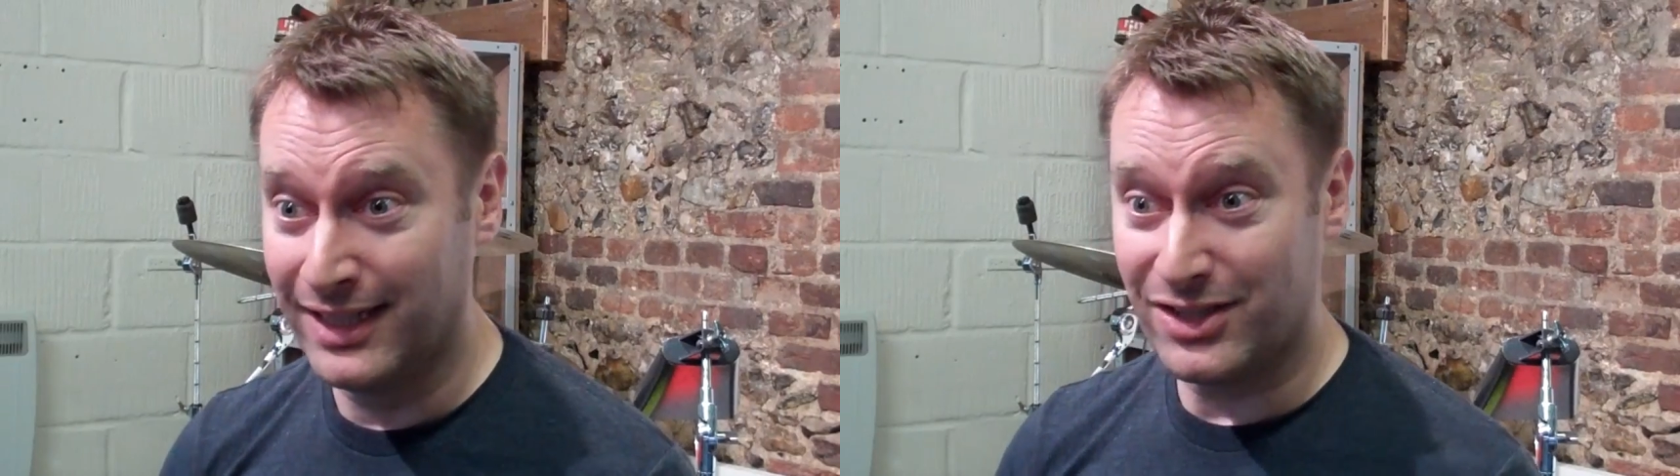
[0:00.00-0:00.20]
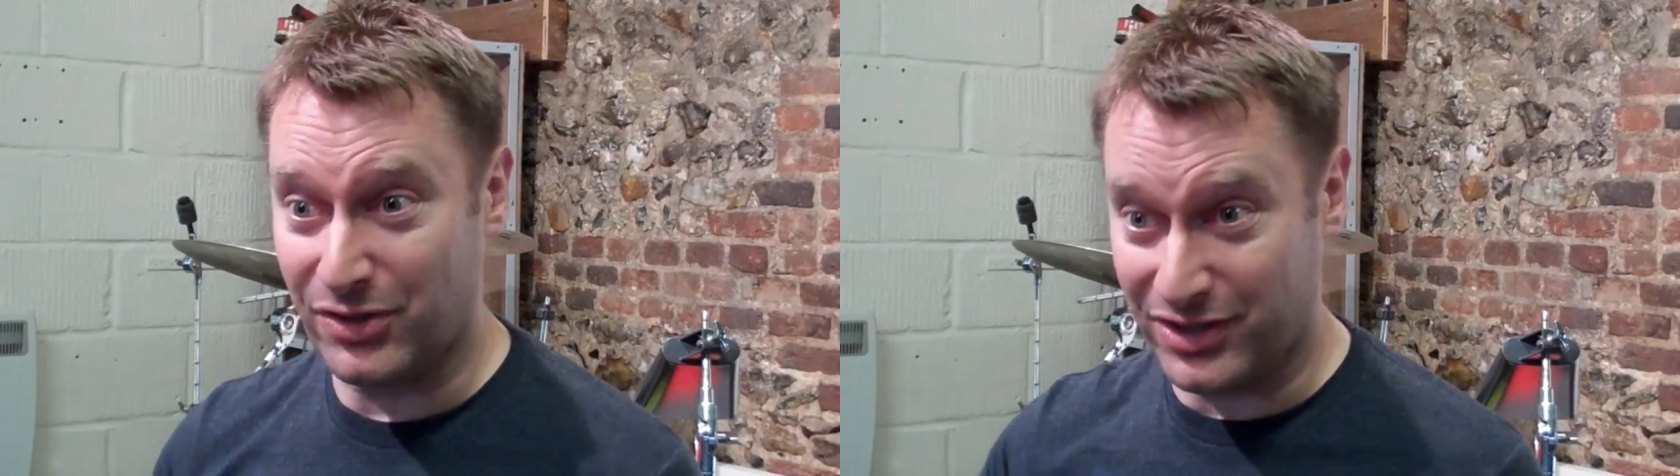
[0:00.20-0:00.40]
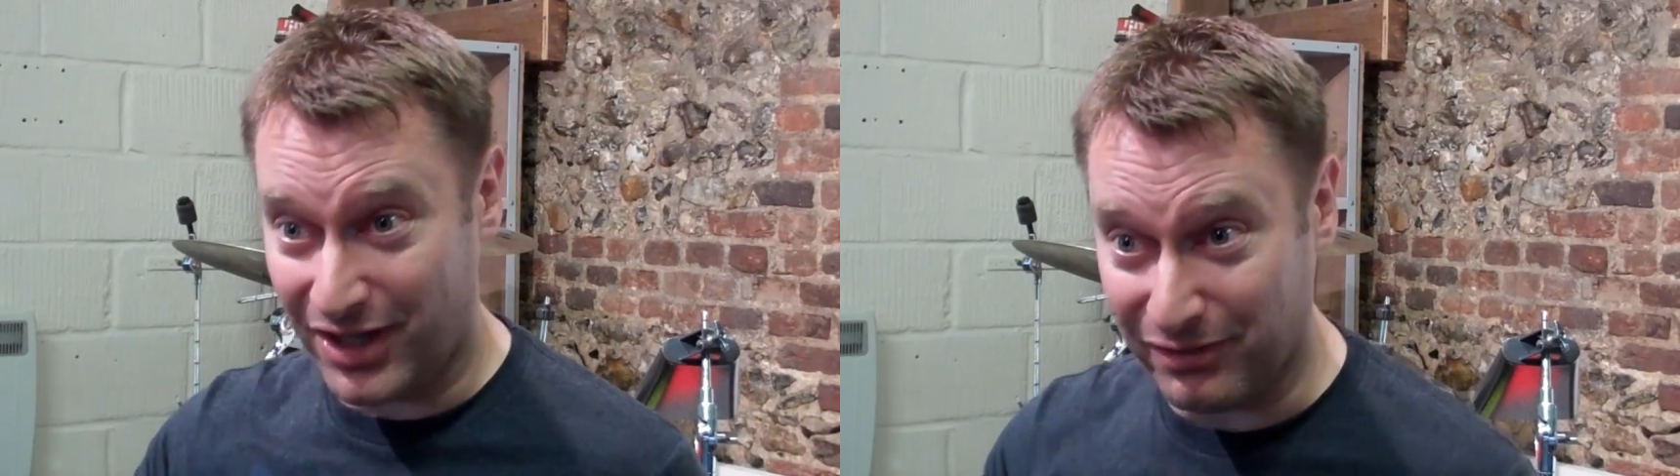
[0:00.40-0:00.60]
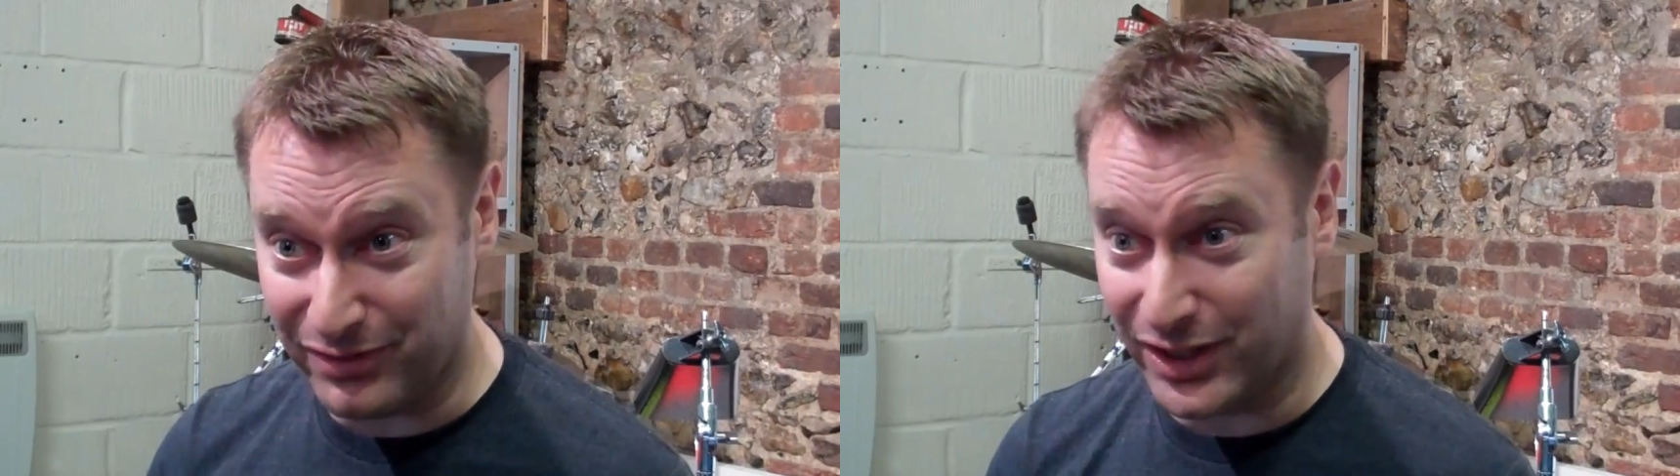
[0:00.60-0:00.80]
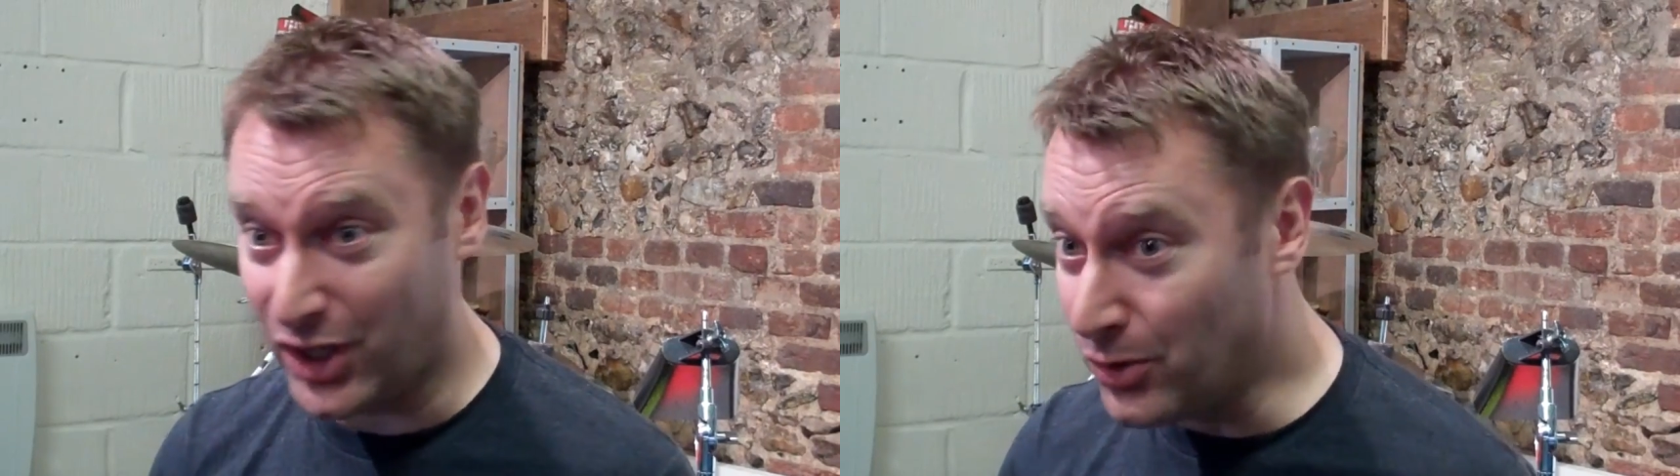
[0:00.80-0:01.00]
So it's kind of
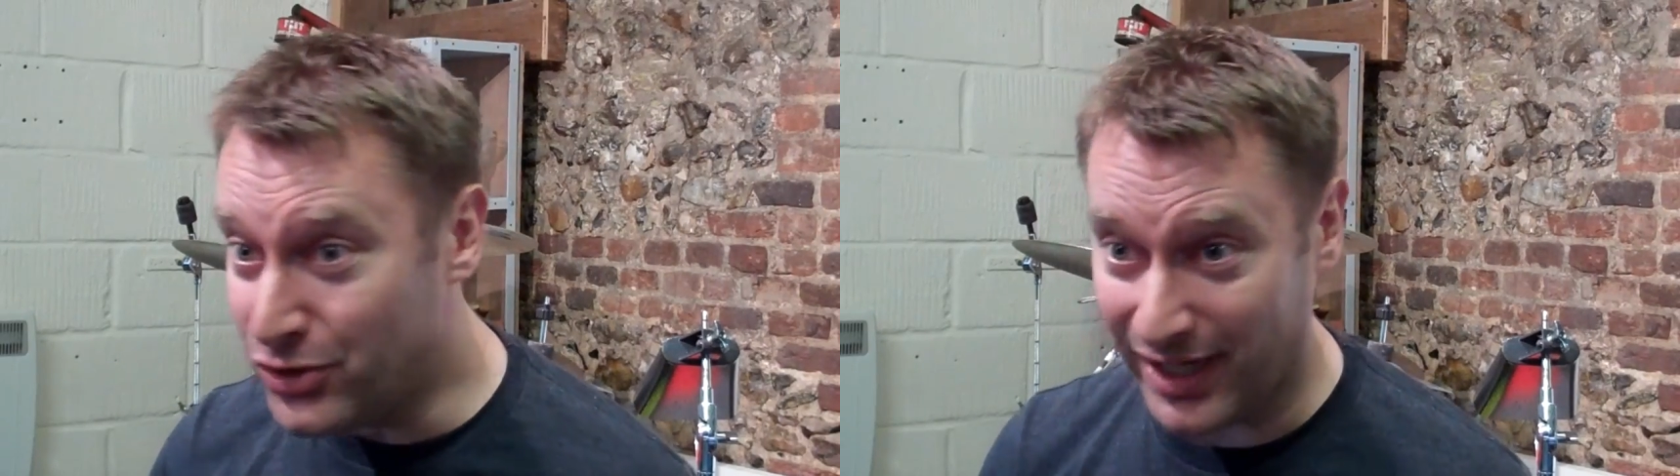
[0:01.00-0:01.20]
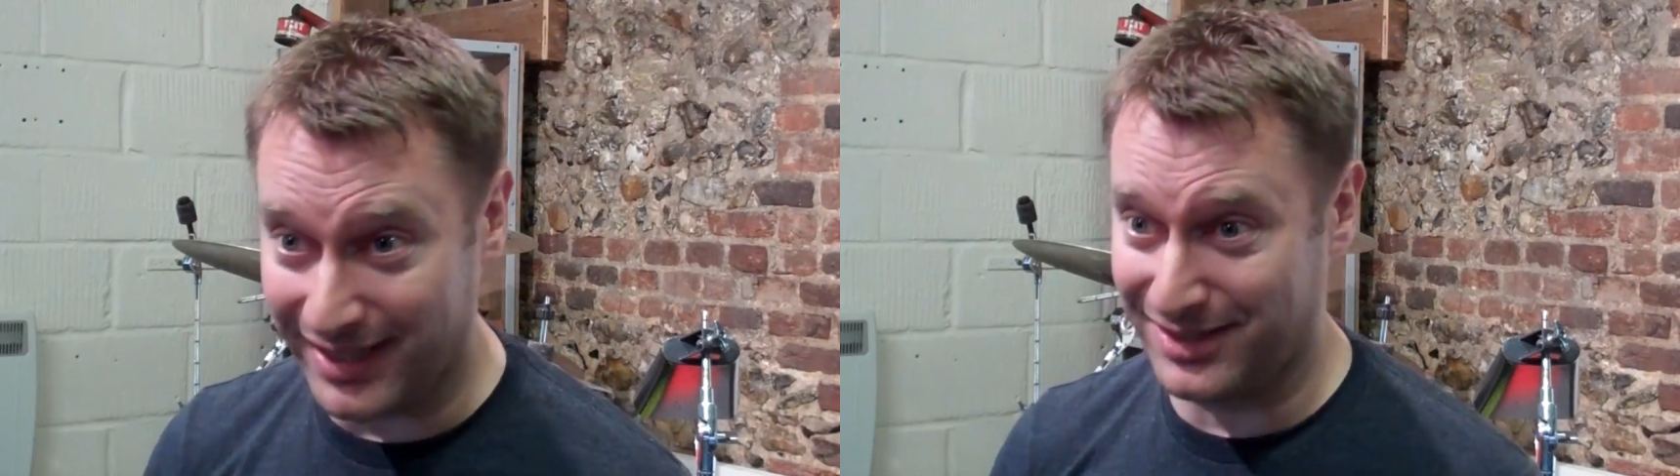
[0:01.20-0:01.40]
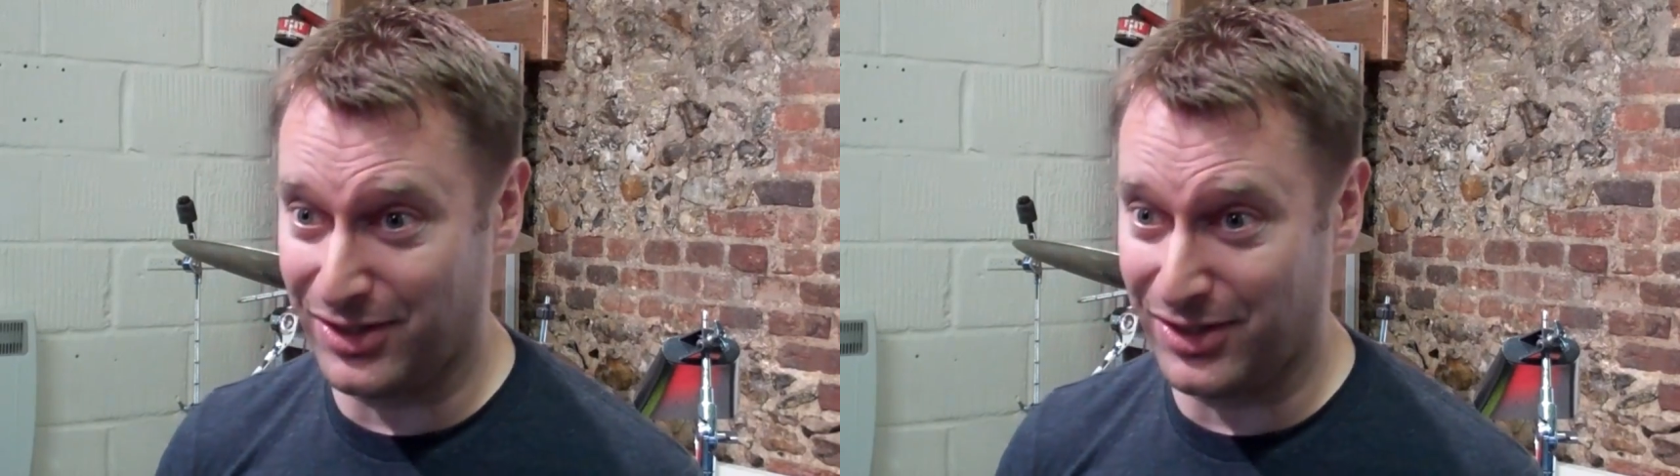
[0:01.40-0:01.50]
negotiating